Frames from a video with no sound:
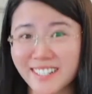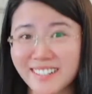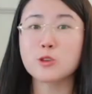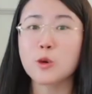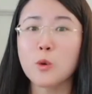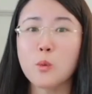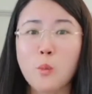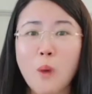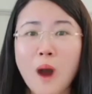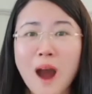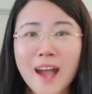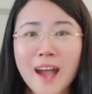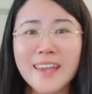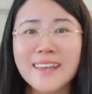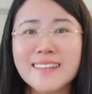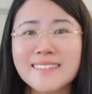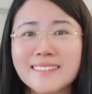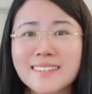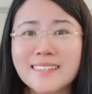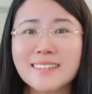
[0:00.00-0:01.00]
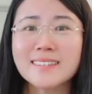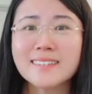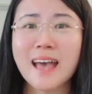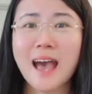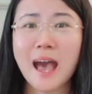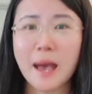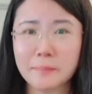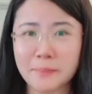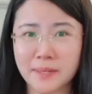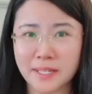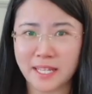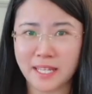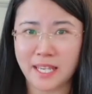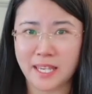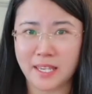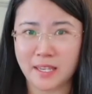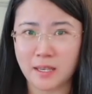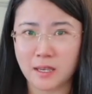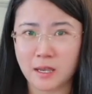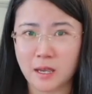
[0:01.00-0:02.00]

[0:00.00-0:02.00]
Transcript: So, why is this happening?